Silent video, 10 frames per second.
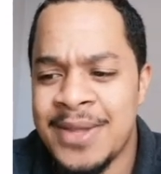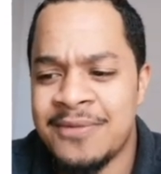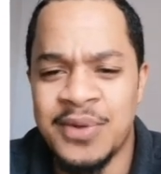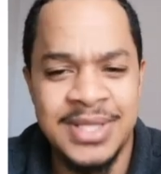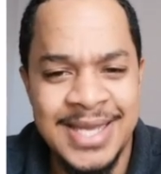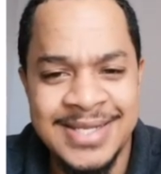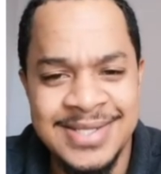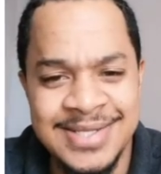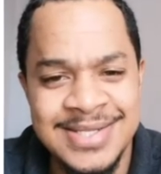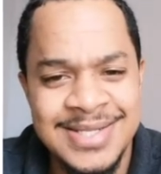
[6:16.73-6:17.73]
for
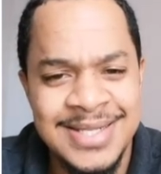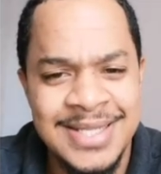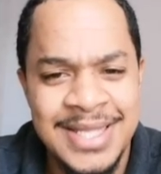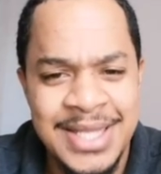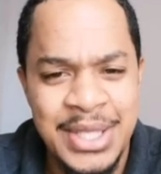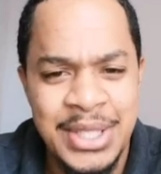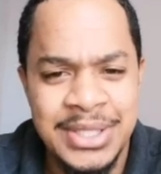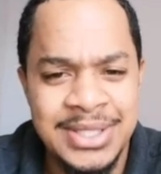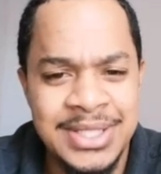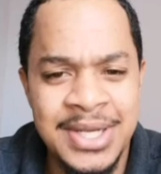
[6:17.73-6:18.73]
taxes,
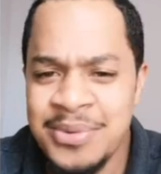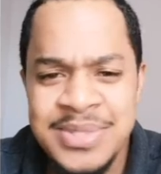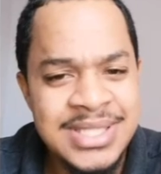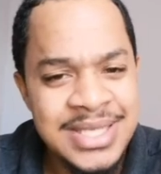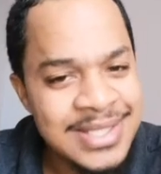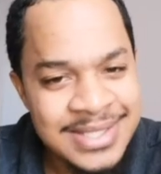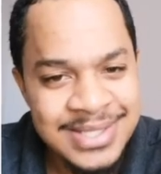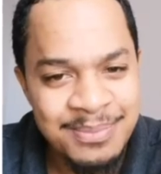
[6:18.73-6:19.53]
don't stress,